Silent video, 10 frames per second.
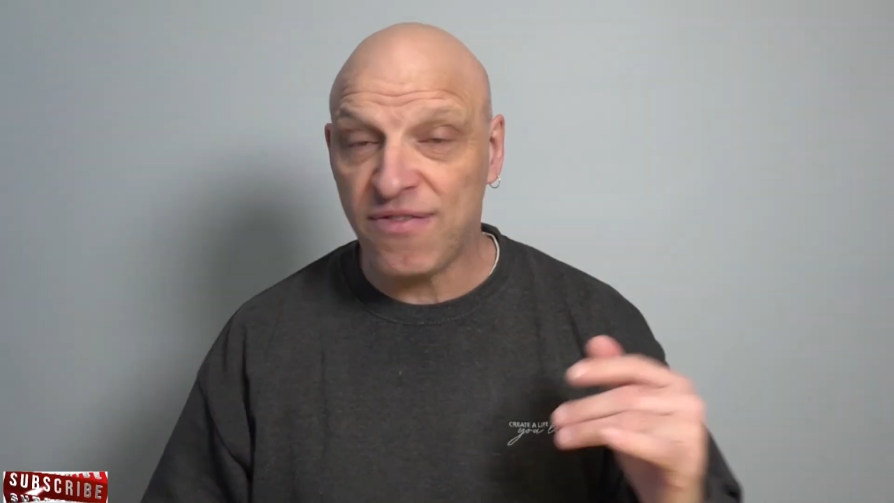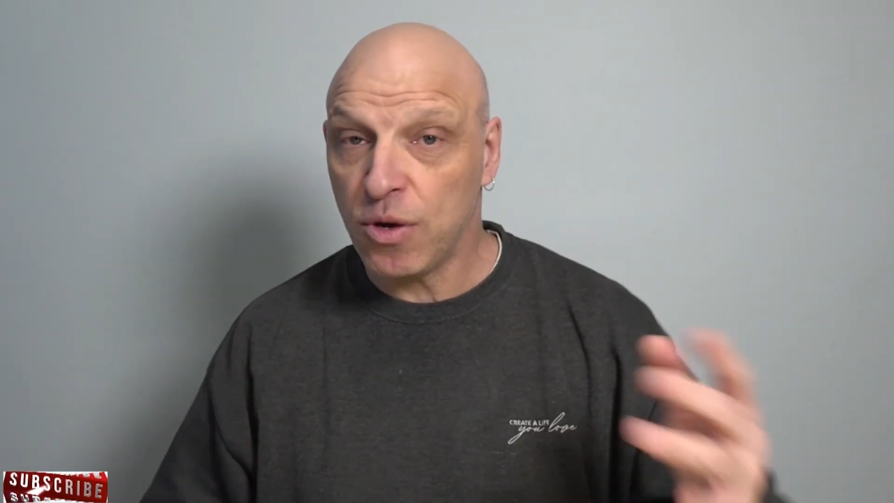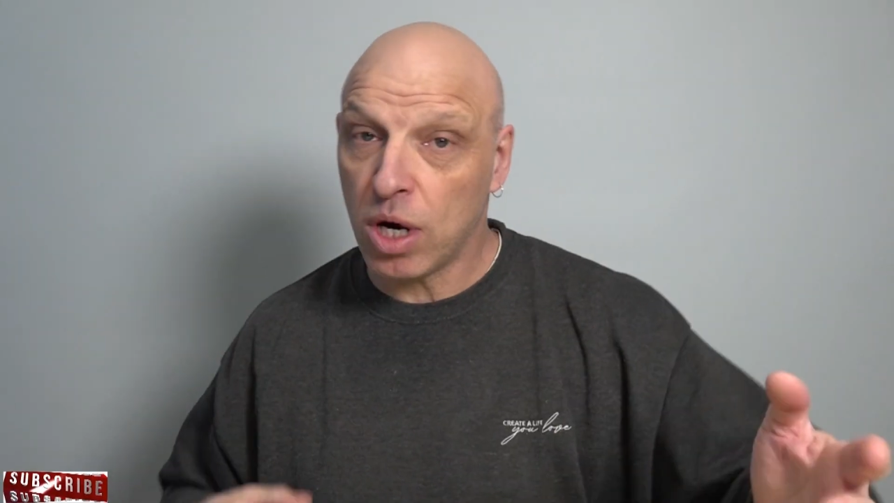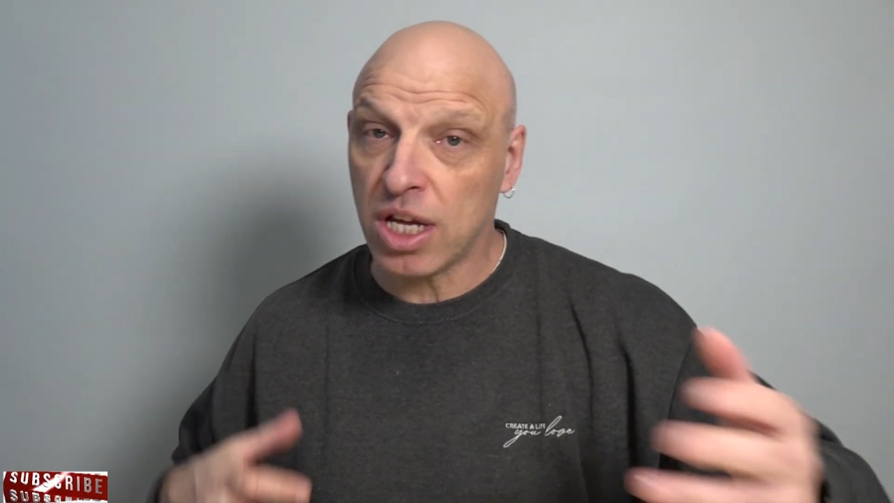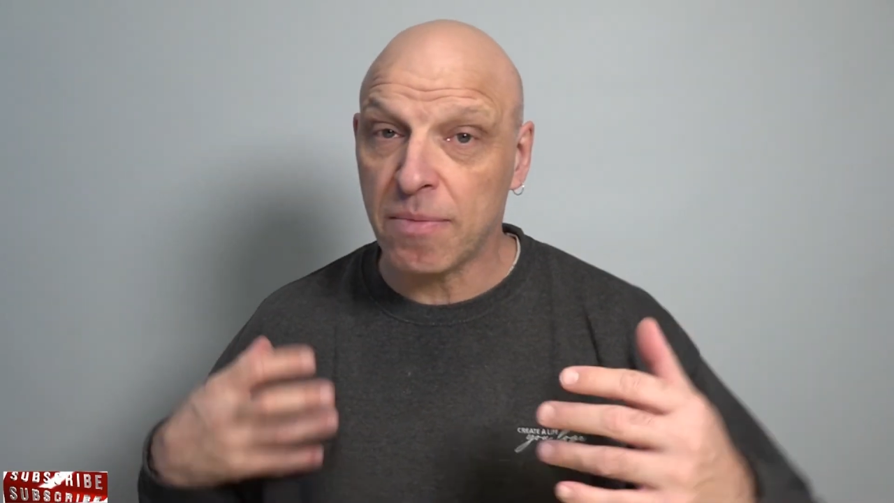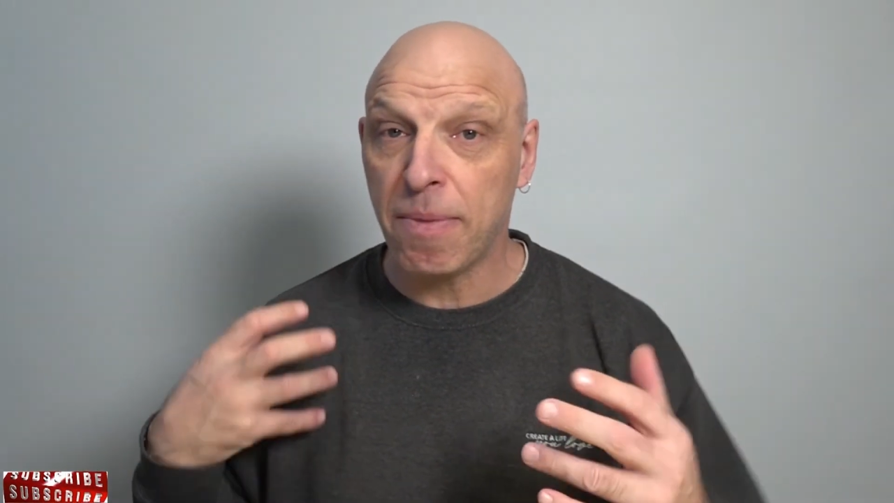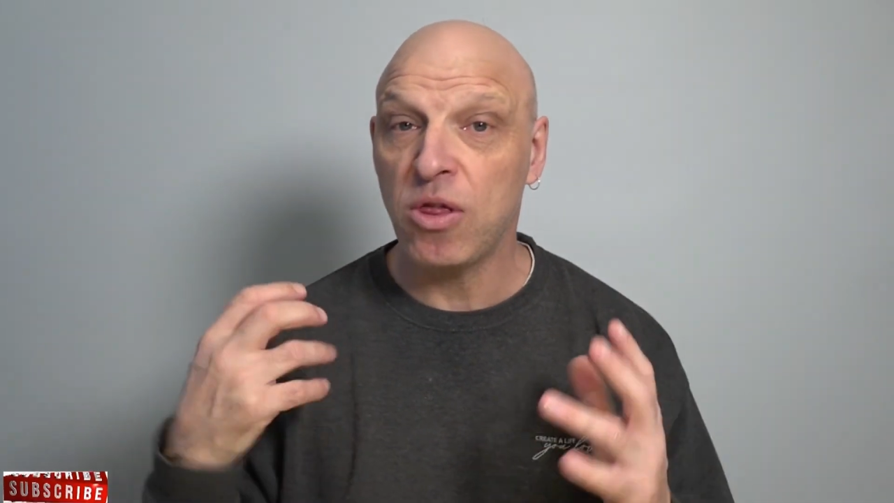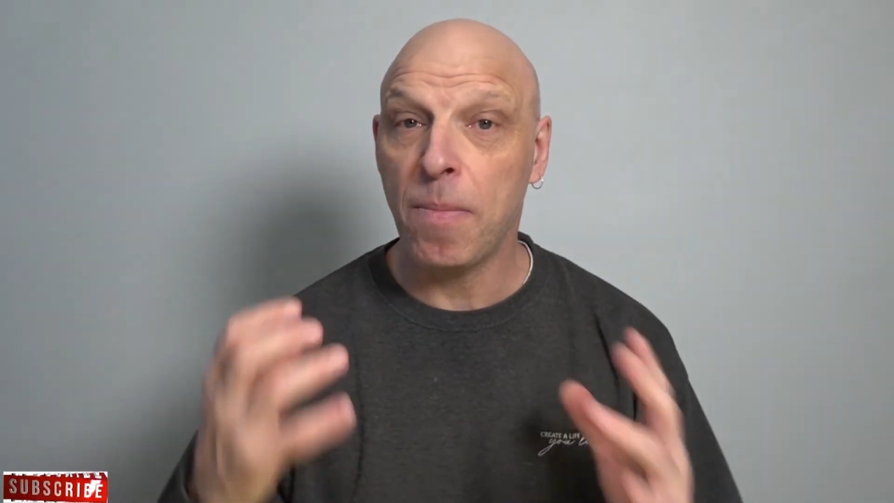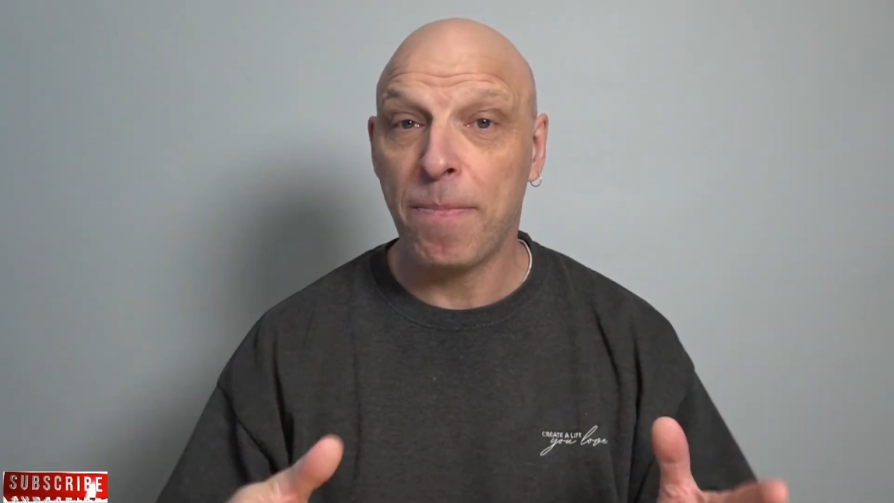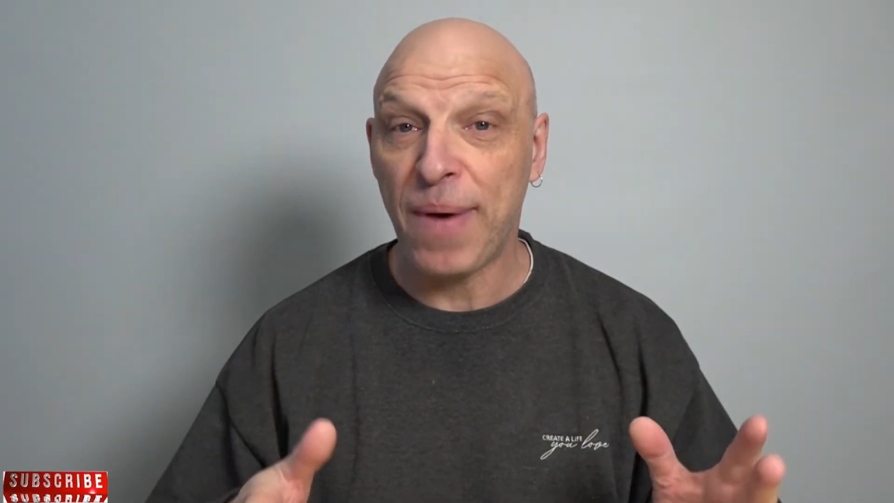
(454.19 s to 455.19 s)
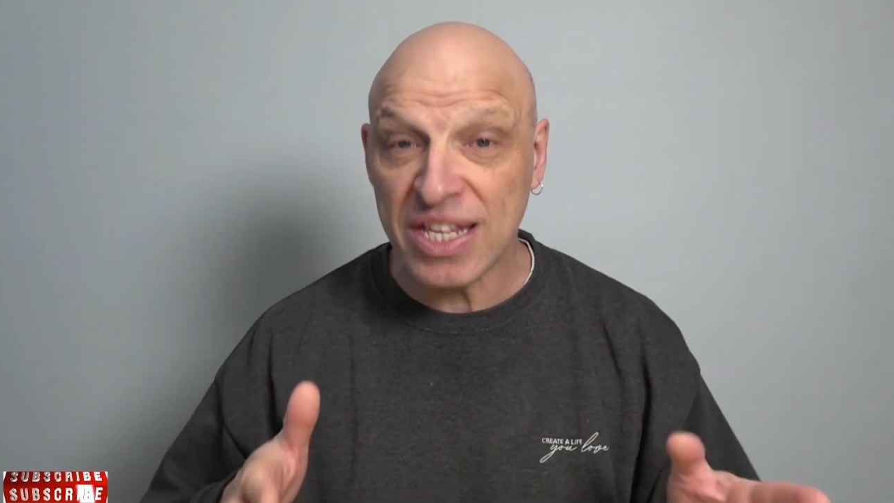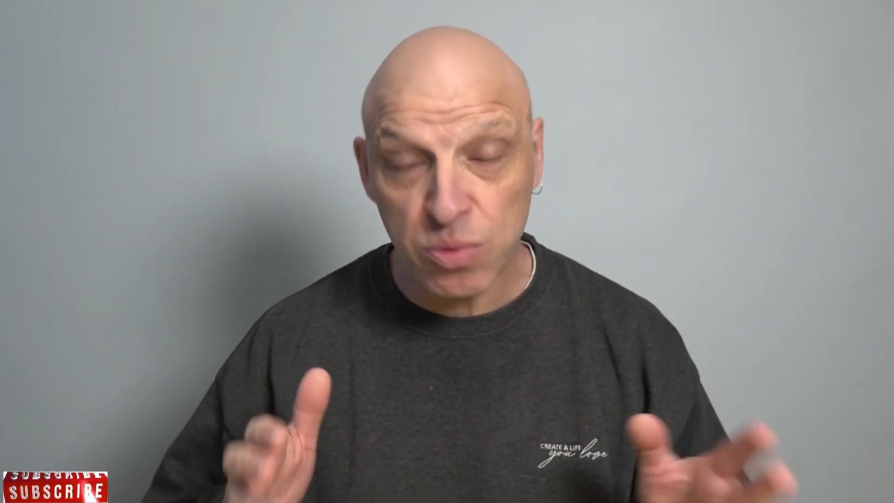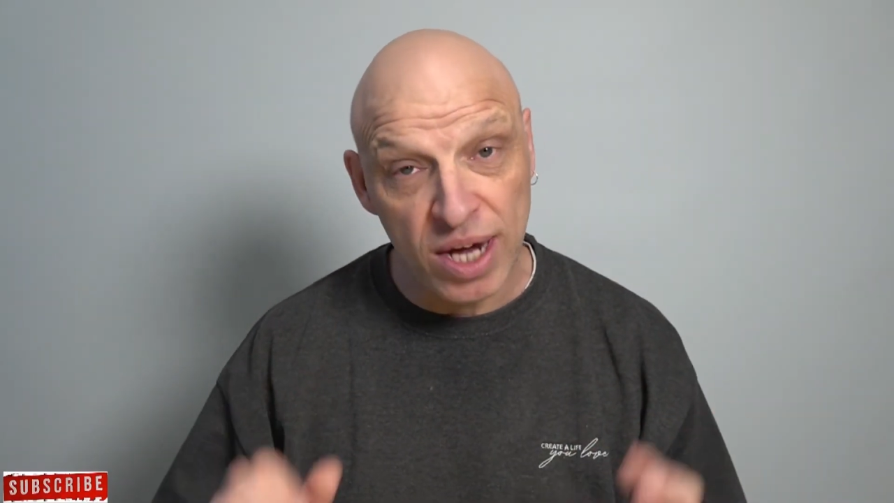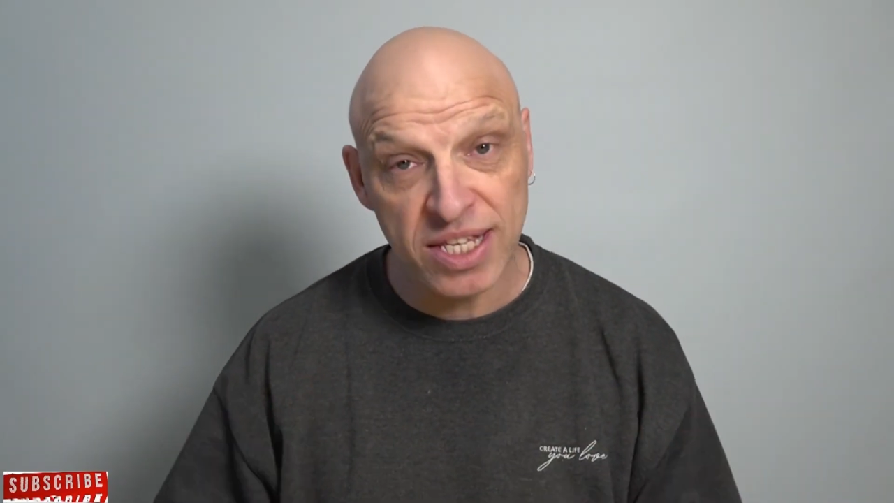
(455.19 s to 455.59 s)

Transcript: If you want to know the best way